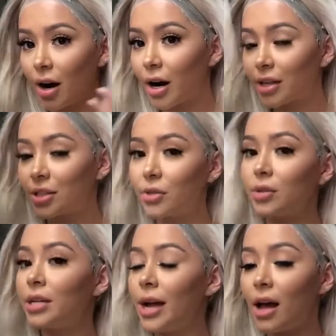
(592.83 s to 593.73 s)
All right, so
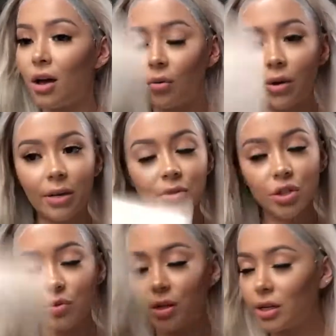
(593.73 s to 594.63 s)
now what I'm
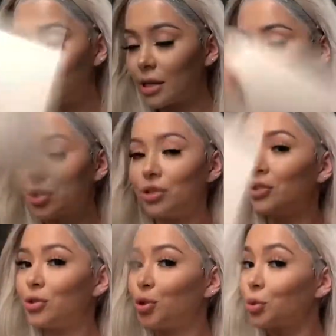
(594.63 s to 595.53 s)
doing is I'm
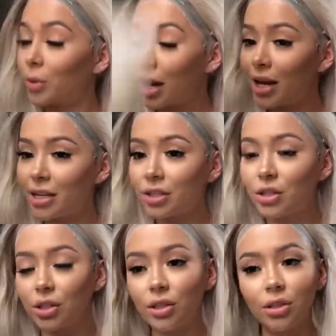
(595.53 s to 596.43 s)
just drying
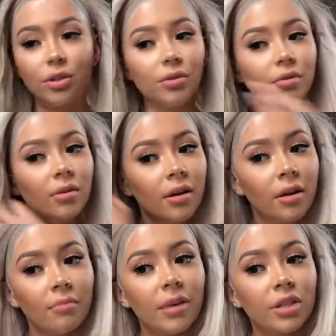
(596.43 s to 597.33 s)
the glue.
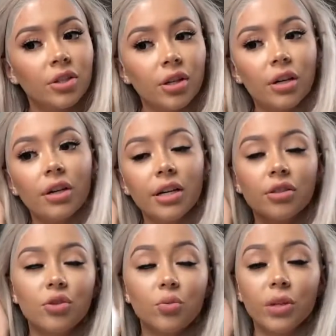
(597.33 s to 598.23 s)
Make sure
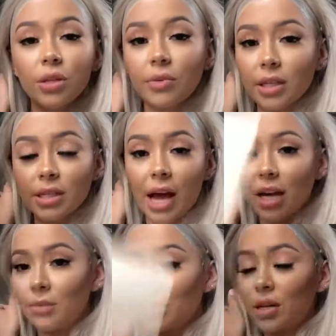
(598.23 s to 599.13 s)
it's really, really
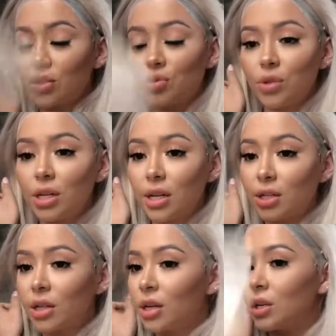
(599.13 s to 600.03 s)
tacky because you need
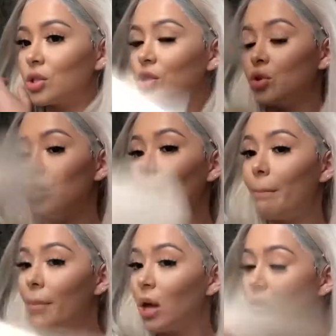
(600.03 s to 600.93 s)
it to
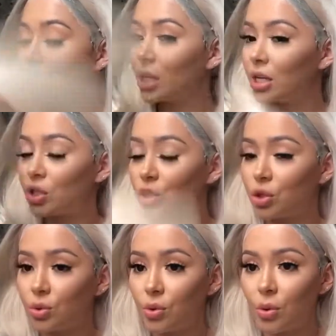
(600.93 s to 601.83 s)
melt
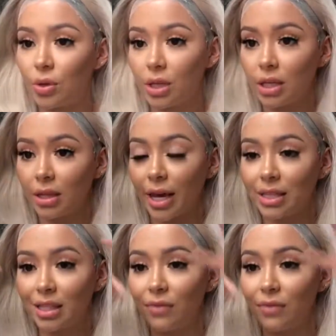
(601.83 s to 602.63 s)
into the lace.